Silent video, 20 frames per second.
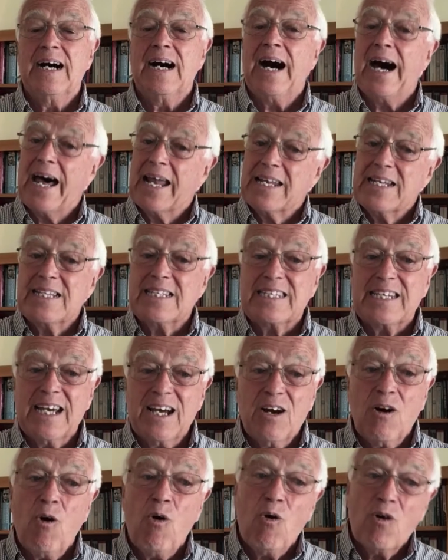And
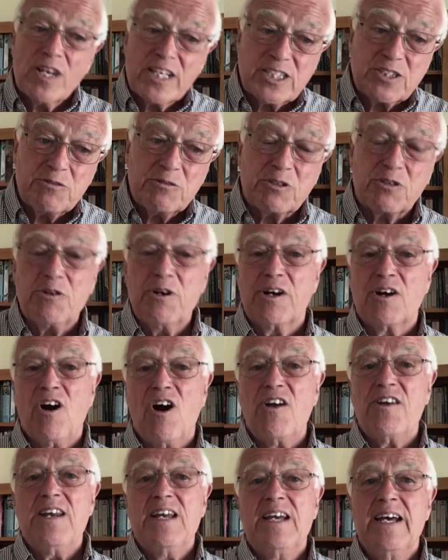all this is going
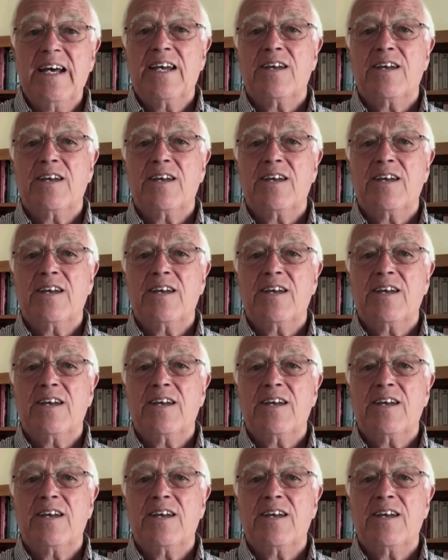on.